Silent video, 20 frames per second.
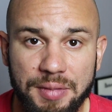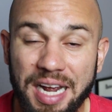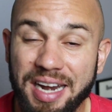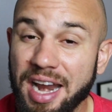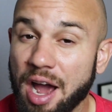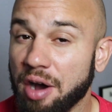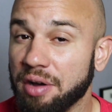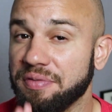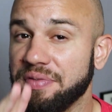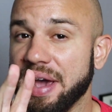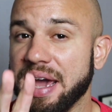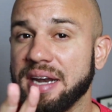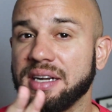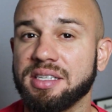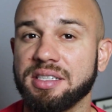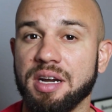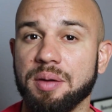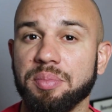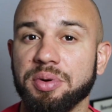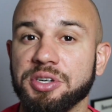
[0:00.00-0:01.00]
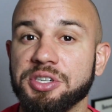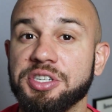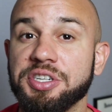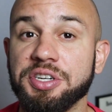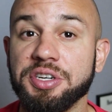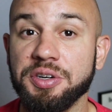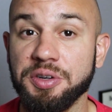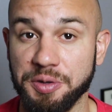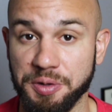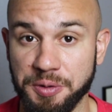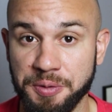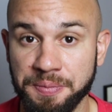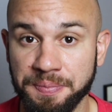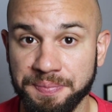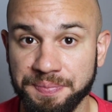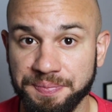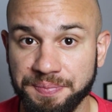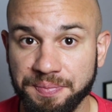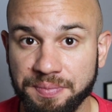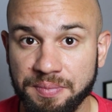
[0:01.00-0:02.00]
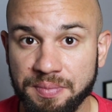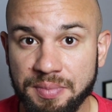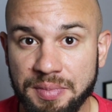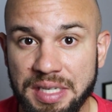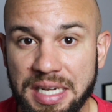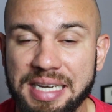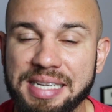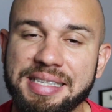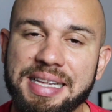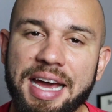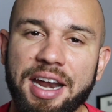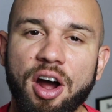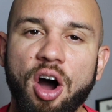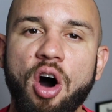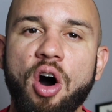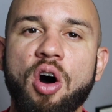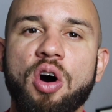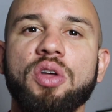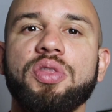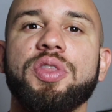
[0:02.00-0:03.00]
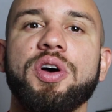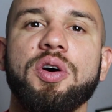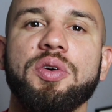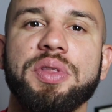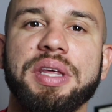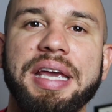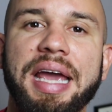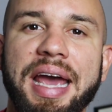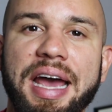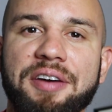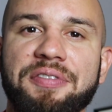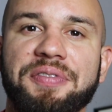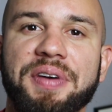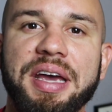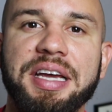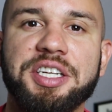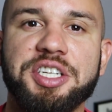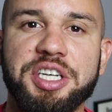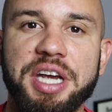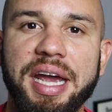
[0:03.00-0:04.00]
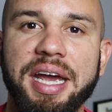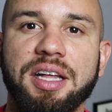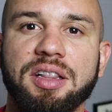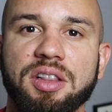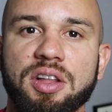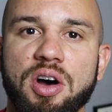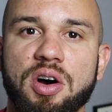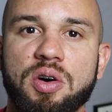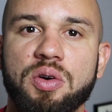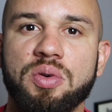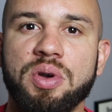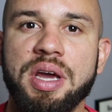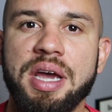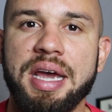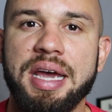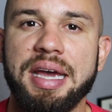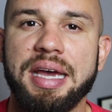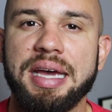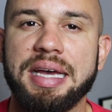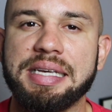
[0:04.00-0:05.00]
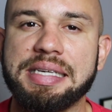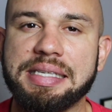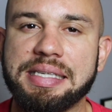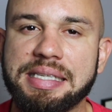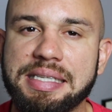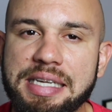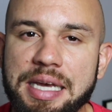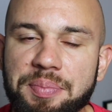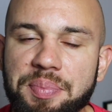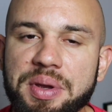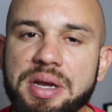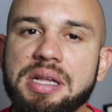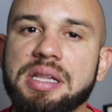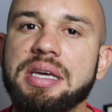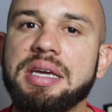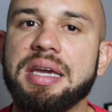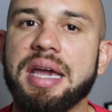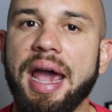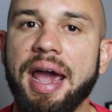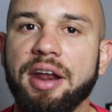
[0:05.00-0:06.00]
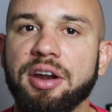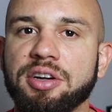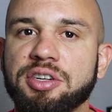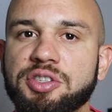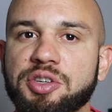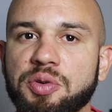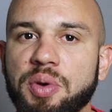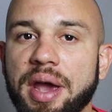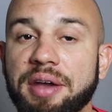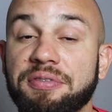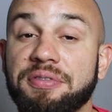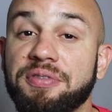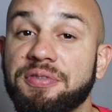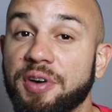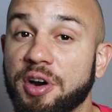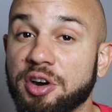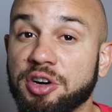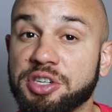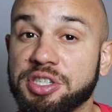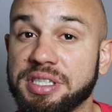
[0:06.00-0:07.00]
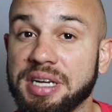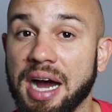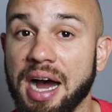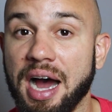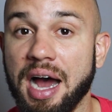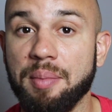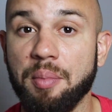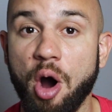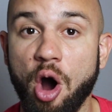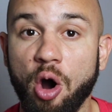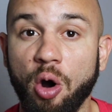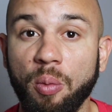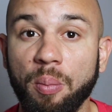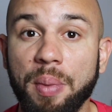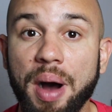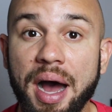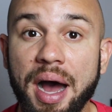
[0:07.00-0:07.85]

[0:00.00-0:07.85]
Now, advantage number two is that although the FHA loan is typically catered to a first-time home